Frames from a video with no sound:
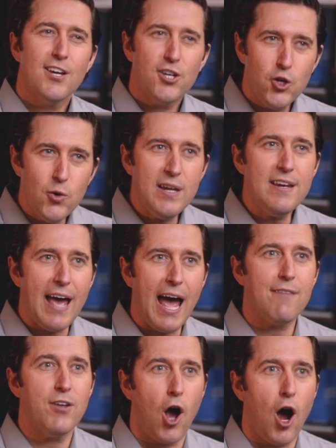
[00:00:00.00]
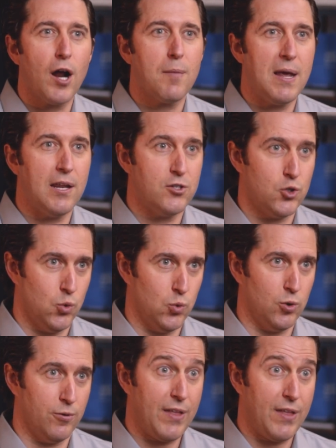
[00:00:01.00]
you need to have an automated tool